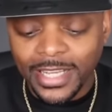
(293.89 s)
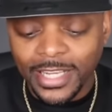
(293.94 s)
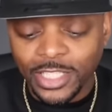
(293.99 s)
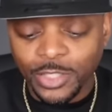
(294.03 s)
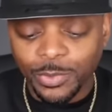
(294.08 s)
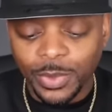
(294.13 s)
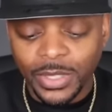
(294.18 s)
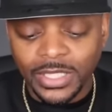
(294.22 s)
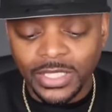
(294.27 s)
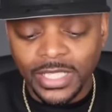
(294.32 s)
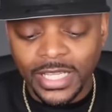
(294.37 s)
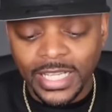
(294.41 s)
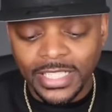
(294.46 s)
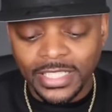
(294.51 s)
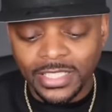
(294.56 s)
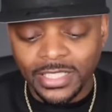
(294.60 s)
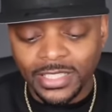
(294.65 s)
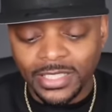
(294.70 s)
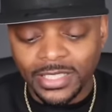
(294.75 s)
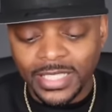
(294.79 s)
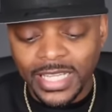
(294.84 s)

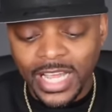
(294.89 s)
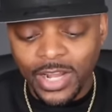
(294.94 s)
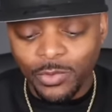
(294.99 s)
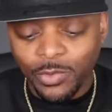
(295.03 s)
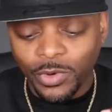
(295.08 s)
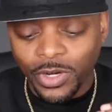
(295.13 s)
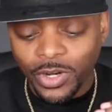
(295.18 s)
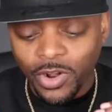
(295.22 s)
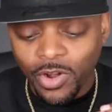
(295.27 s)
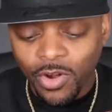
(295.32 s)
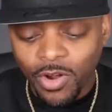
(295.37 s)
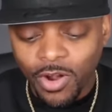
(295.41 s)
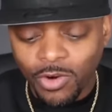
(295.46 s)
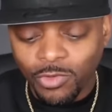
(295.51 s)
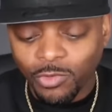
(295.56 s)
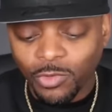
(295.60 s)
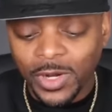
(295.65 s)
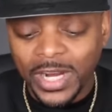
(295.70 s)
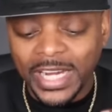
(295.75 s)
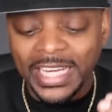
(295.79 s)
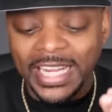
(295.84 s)
expectations that were
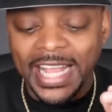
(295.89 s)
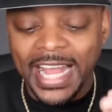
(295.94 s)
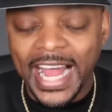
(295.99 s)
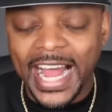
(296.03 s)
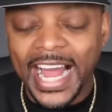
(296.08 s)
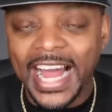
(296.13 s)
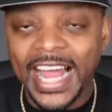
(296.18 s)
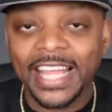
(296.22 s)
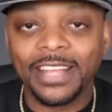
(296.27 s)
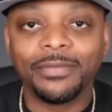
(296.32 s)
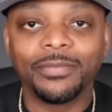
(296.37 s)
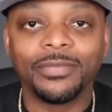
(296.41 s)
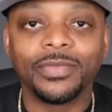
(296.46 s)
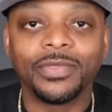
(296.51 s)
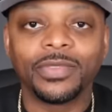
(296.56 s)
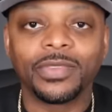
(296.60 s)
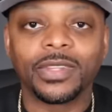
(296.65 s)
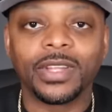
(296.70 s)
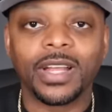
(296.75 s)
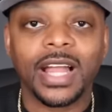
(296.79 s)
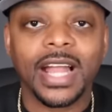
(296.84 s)
already high.
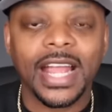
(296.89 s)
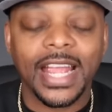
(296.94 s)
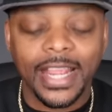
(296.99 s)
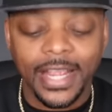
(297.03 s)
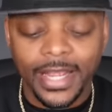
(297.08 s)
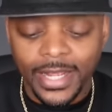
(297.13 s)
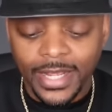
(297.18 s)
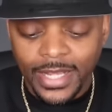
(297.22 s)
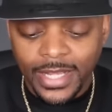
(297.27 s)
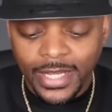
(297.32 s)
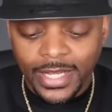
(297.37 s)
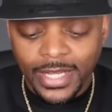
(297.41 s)
All right.